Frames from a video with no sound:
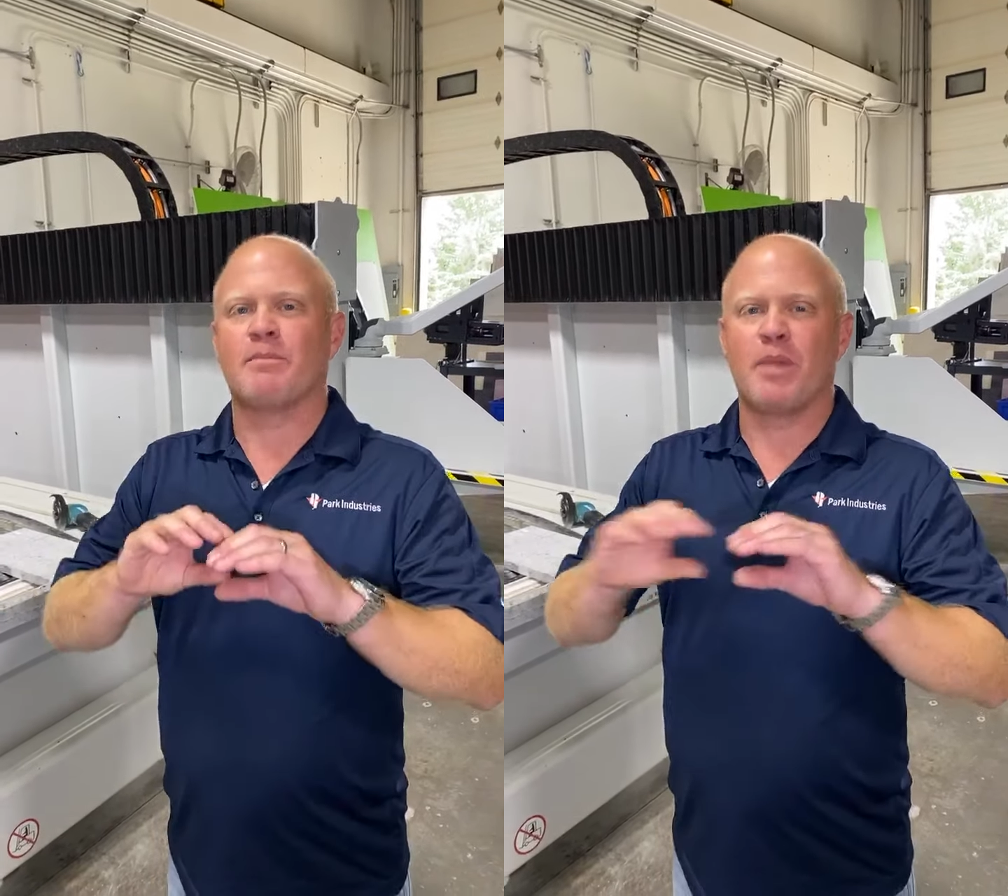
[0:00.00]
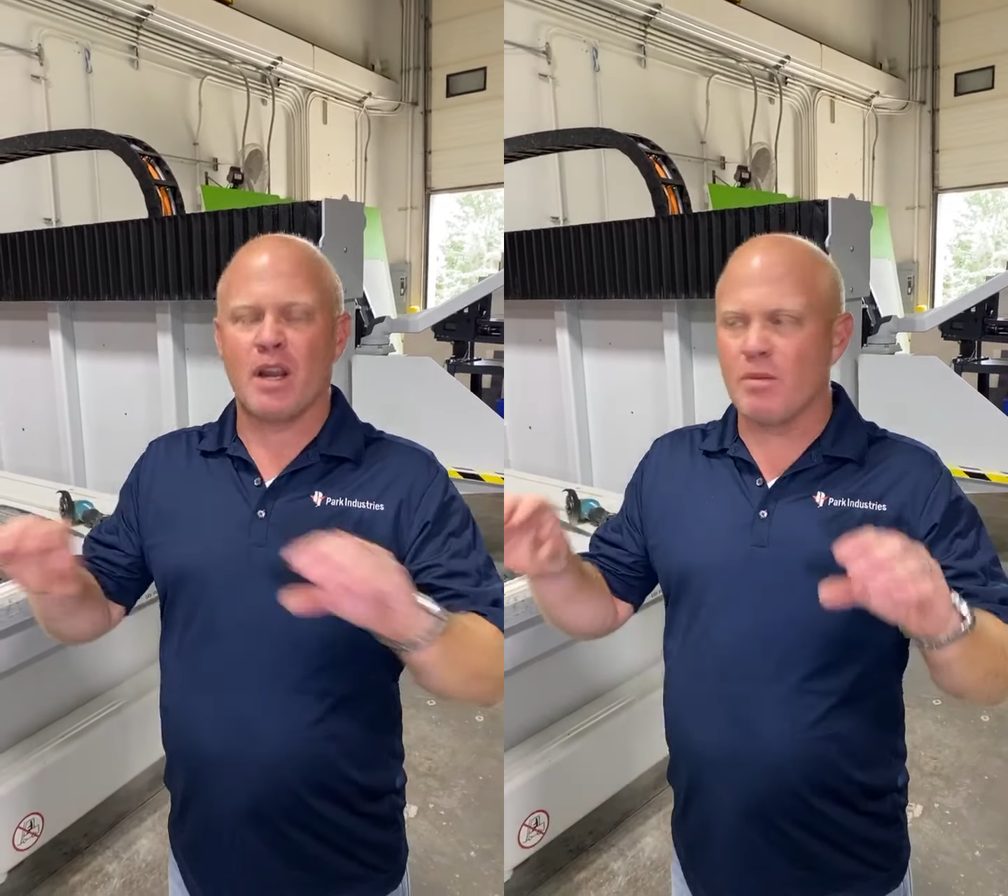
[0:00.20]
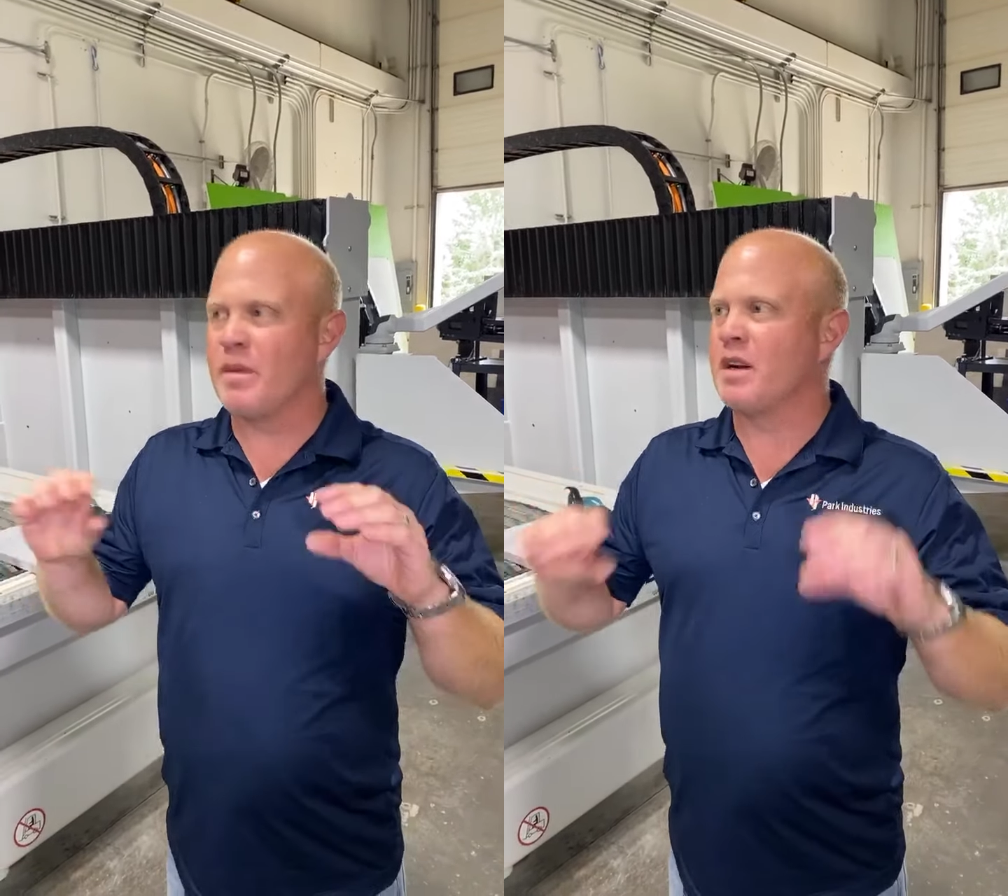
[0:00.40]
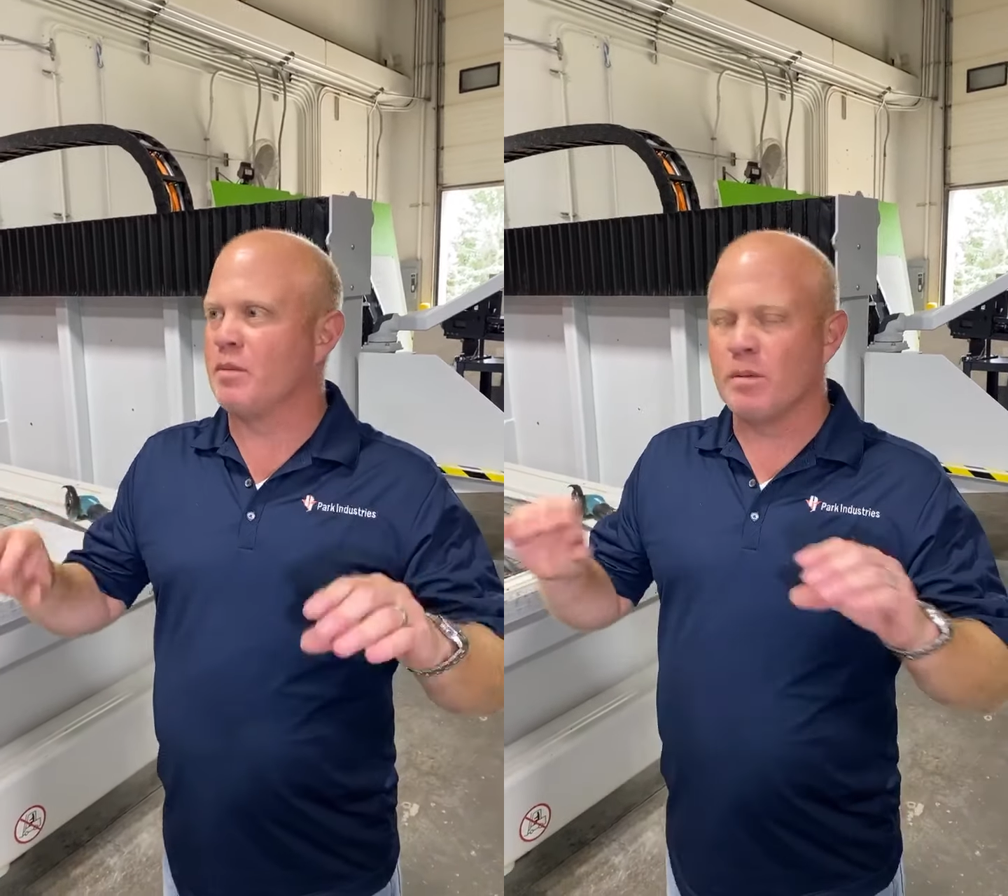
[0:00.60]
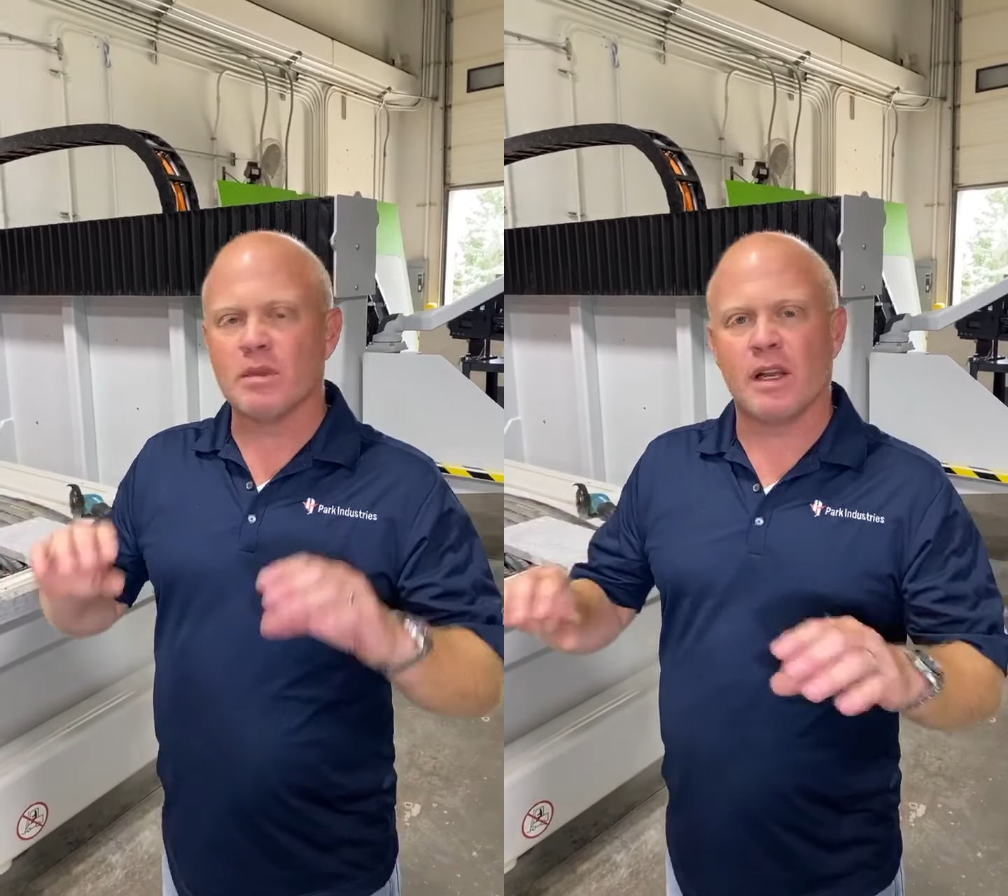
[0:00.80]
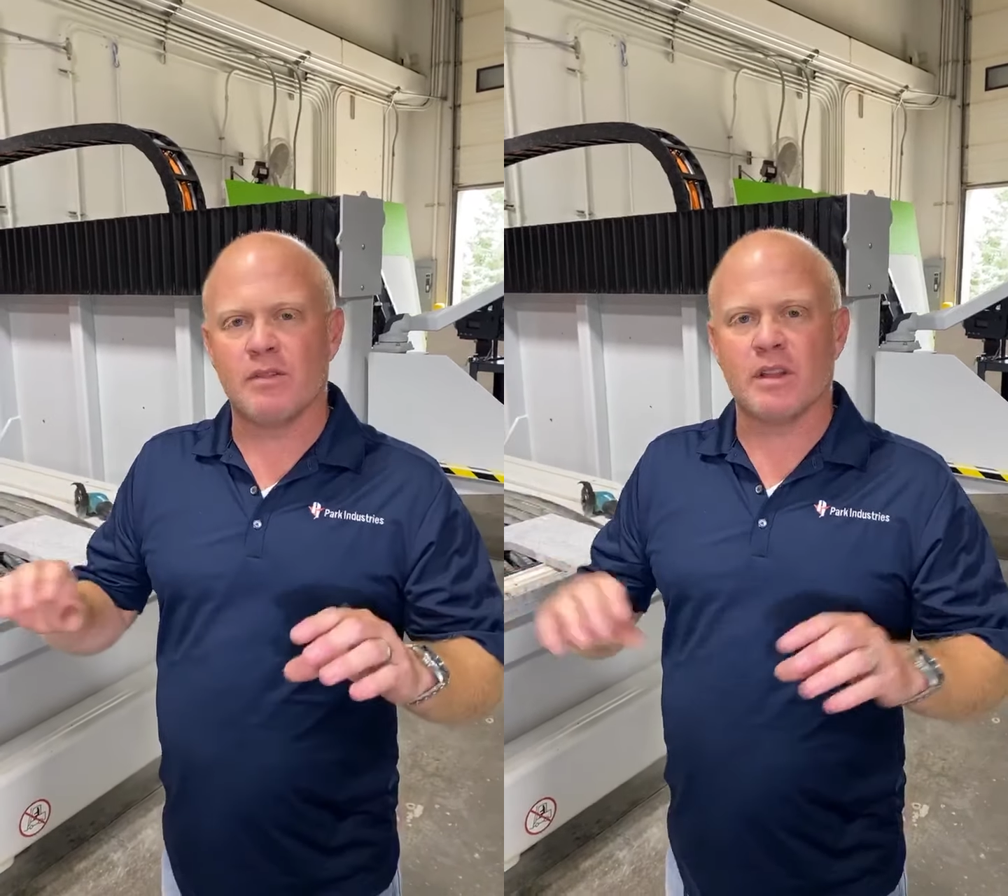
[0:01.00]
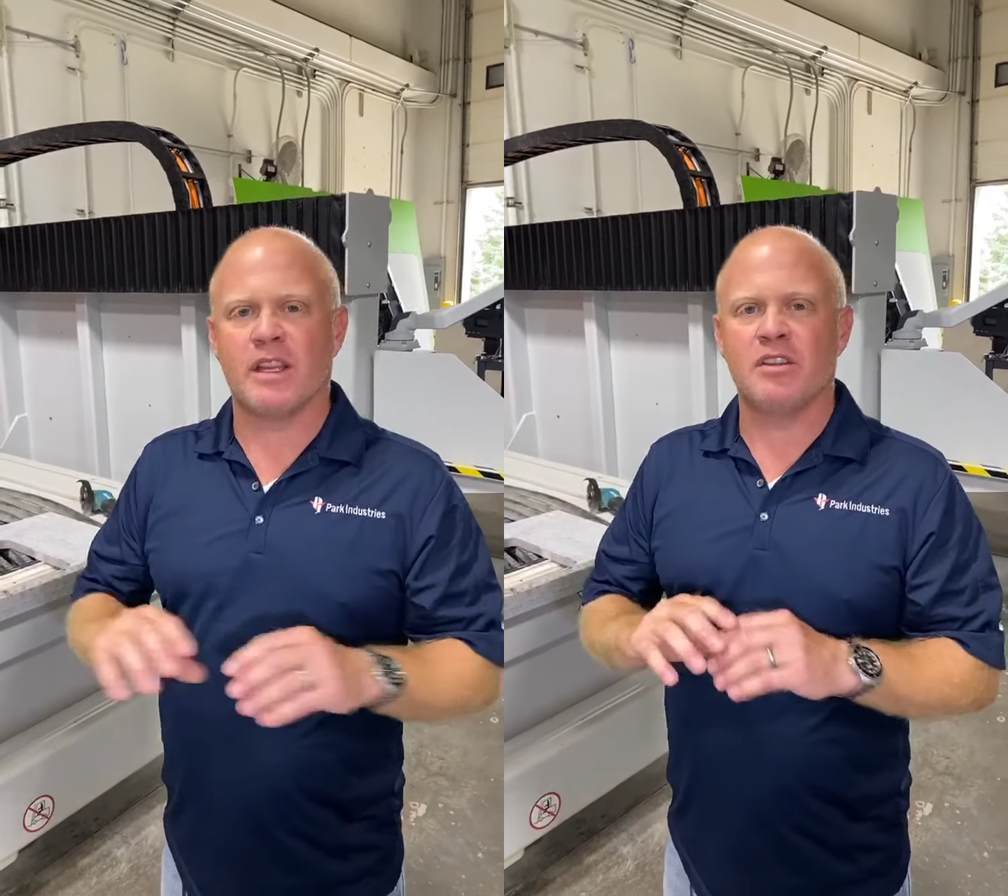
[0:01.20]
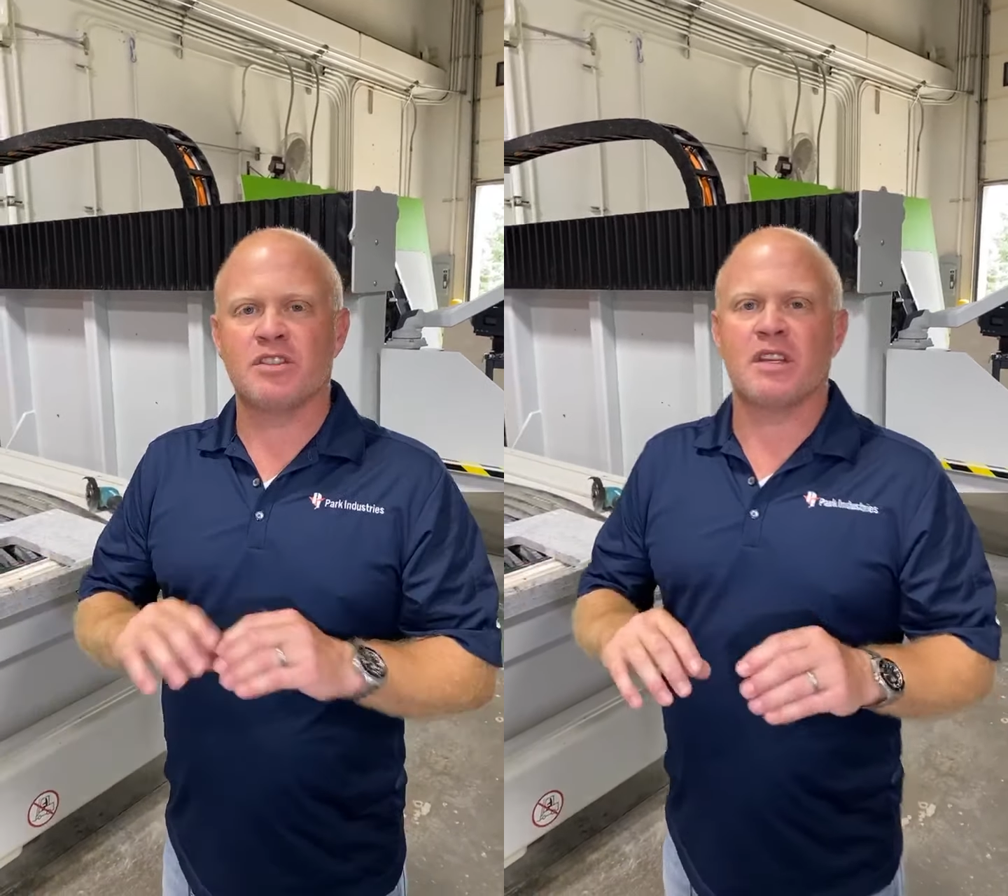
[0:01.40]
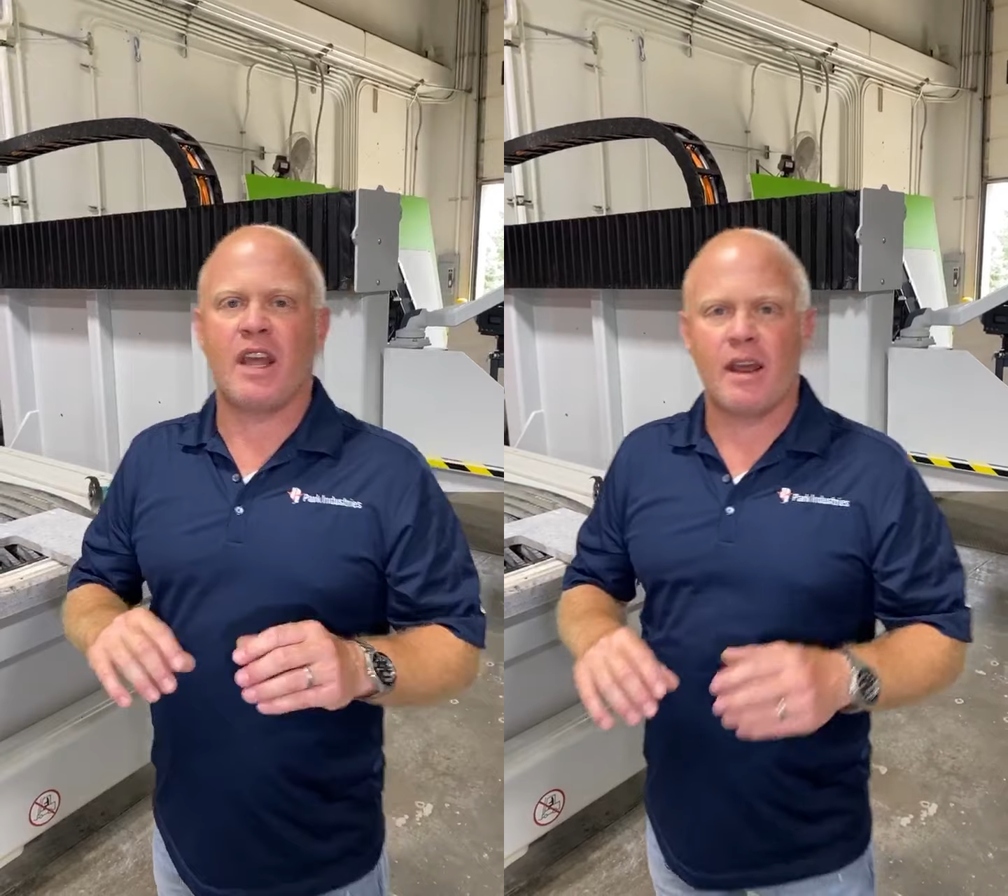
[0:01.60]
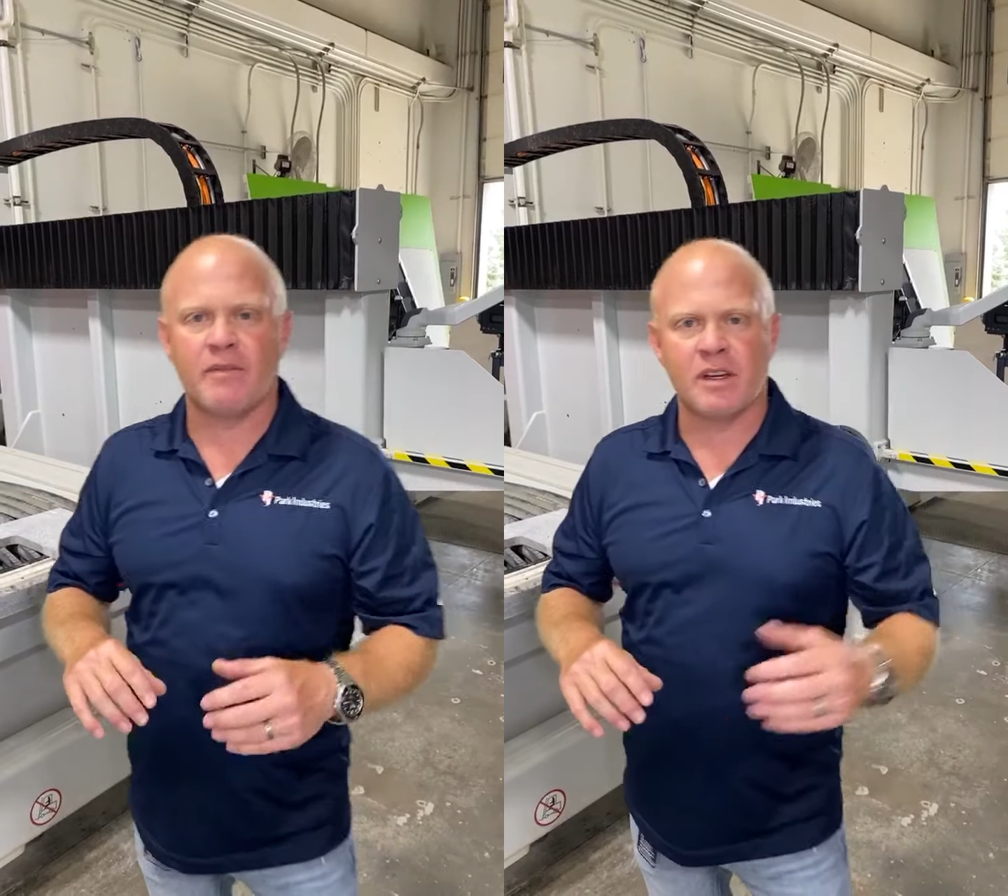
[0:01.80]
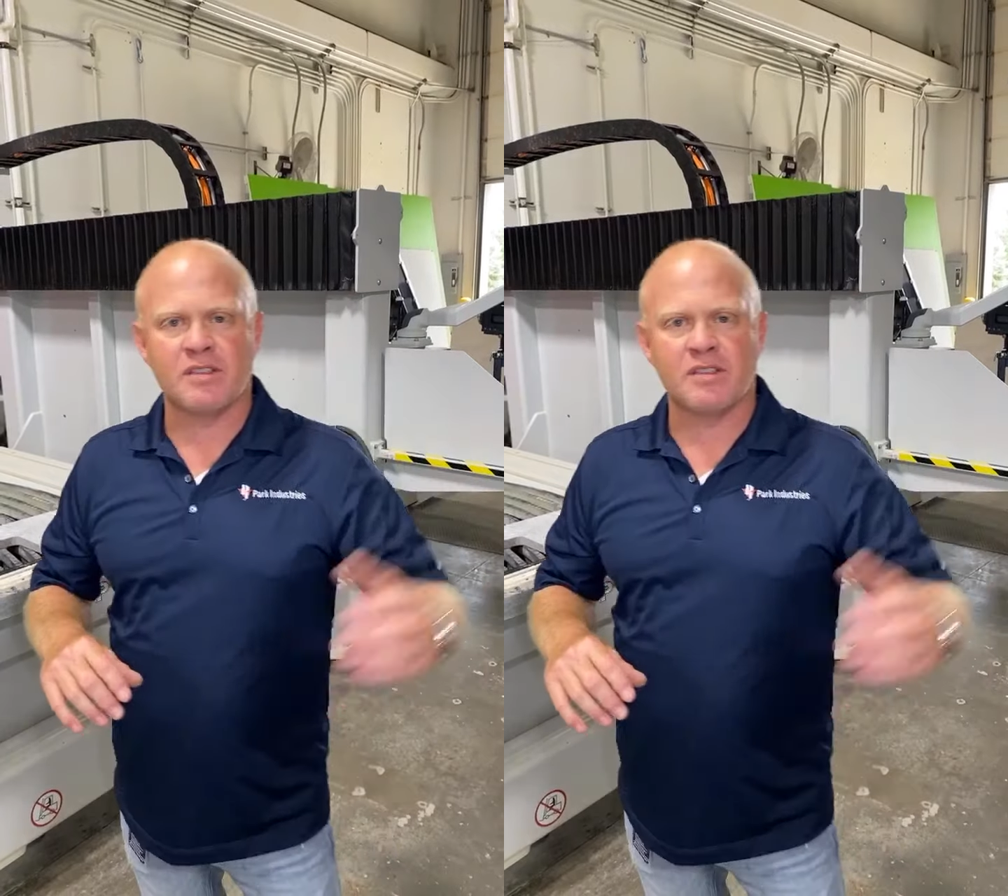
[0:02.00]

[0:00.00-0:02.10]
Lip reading: bare minimum level that you should have there.